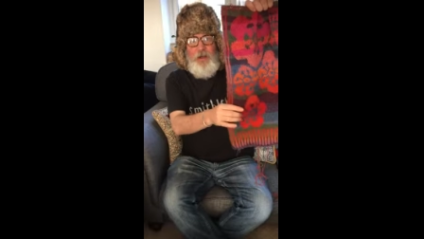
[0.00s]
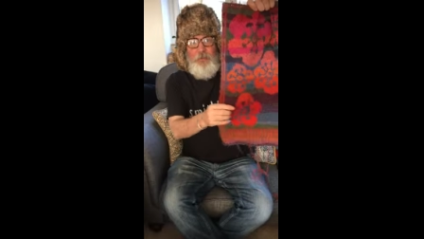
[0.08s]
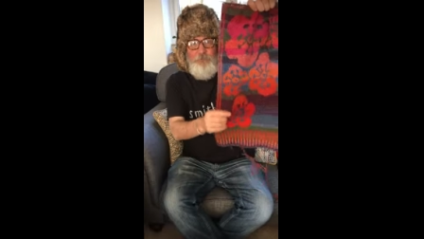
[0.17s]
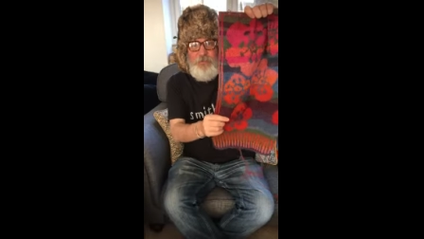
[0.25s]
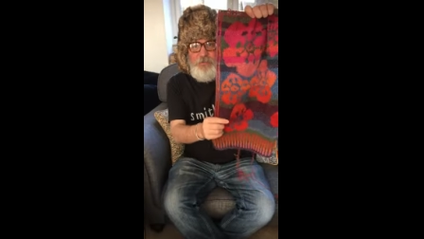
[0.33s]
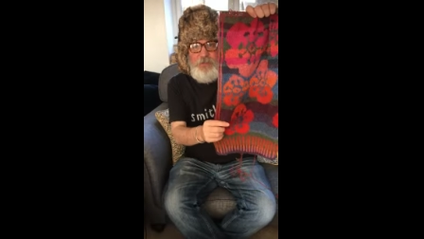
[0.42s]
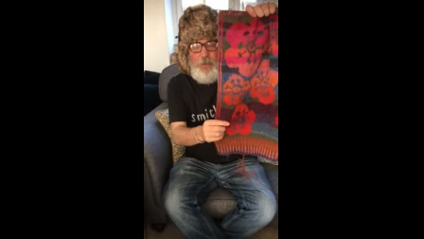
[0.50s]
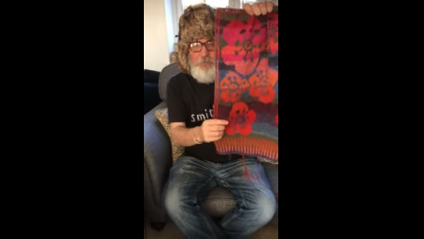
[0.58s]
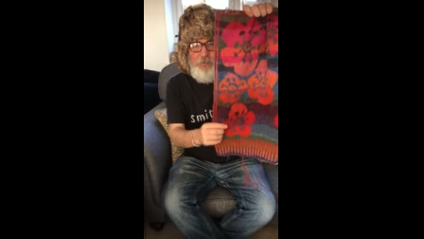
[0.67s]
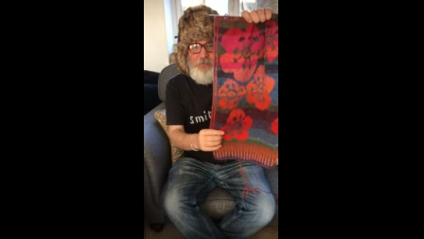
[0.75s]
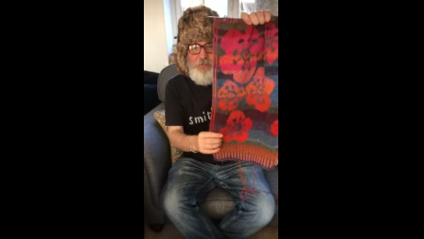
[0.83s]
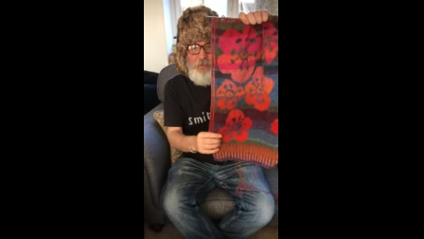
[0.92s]
I'm just
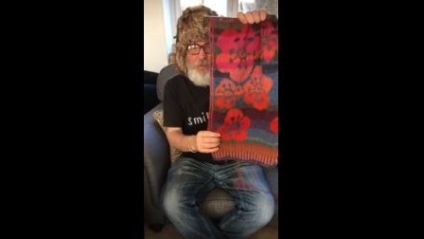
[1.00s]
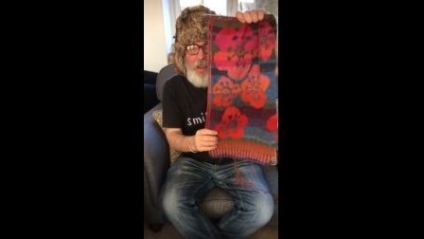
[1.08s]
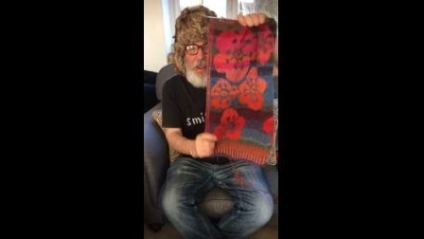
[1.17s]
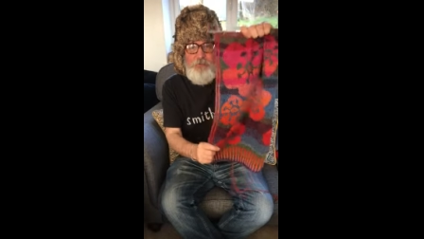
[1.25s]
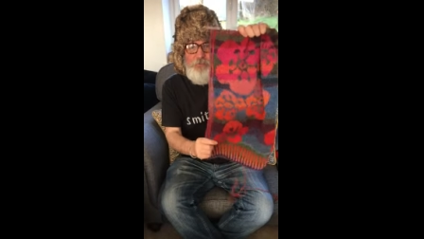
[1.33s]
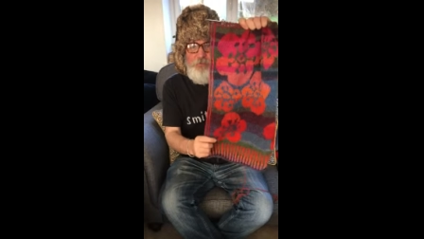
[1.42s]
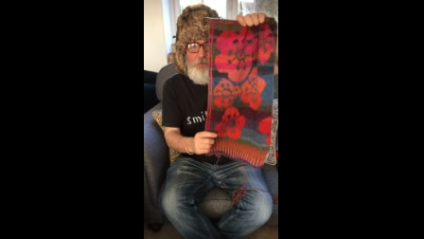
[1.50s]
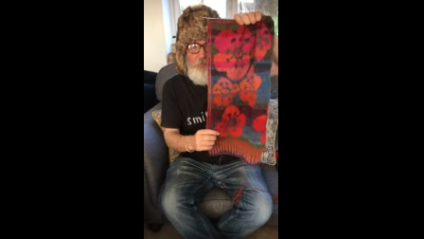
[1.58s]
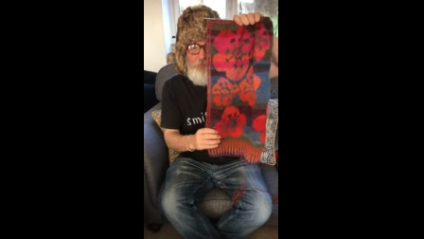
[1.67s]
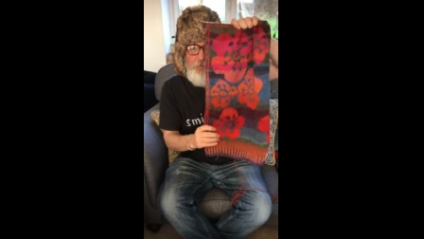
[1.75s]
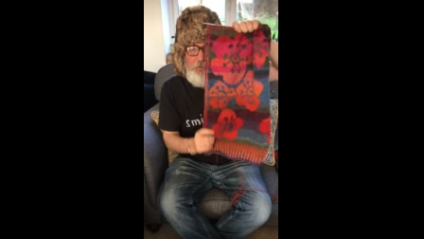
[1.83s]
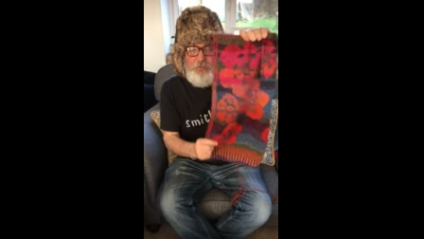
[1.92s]
coming to the end
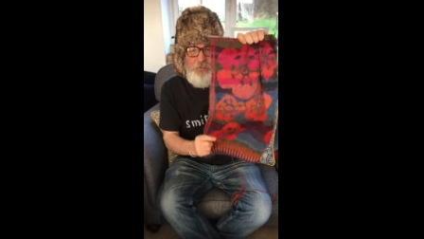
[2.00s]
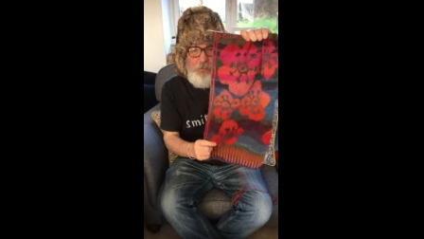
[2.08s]
of this